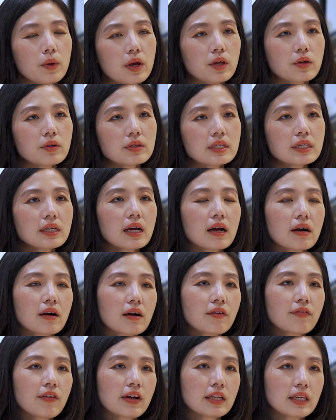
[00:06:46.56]
We are using
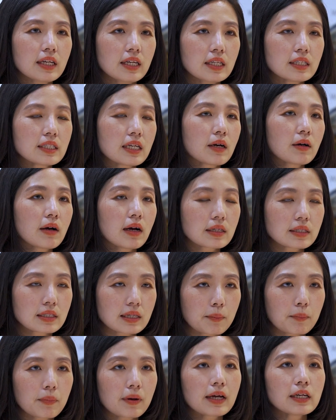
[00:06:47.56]
RFID in our
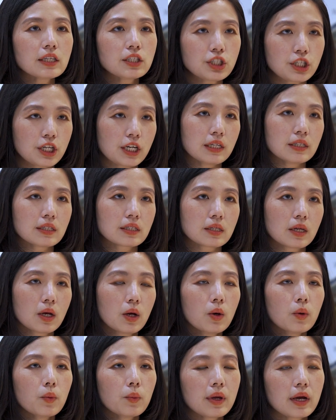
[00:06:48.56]
supply chains.
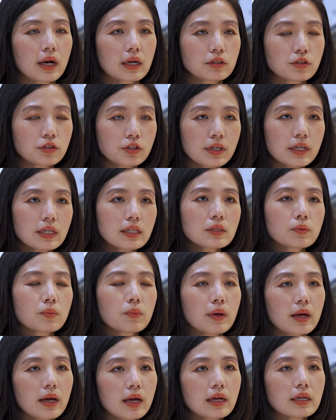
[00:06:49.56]
We are trace
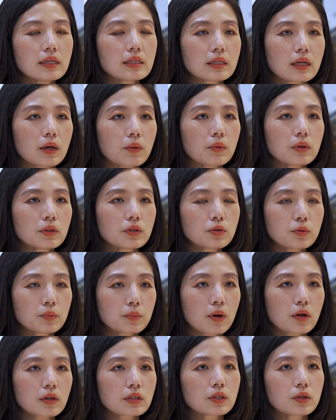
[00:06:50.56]
where is our
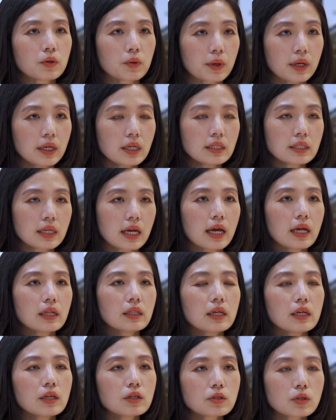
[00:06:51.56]
toolbox going
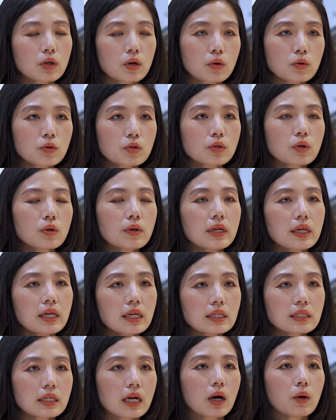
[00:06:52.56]
and it also
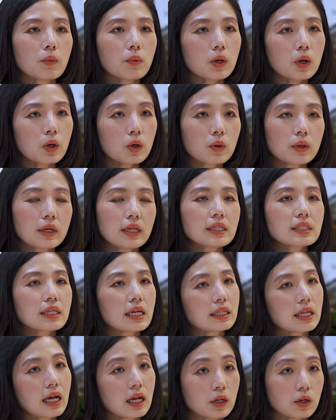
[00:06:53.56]
is our loadings
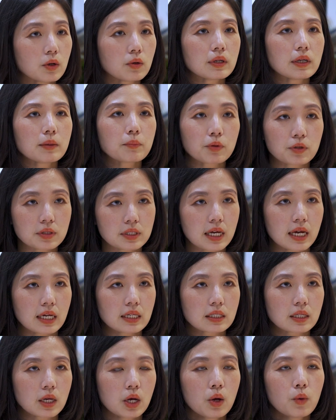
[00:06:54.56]
and unloading
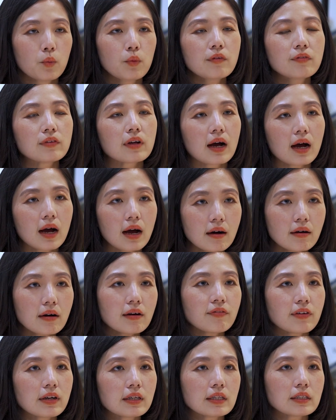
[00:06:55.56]
process. With the
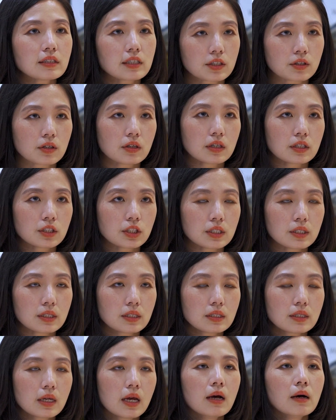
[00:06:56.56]
RFID
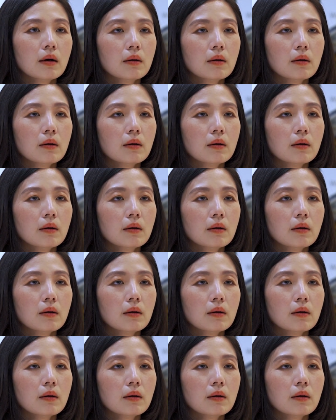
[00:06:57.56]
technologies,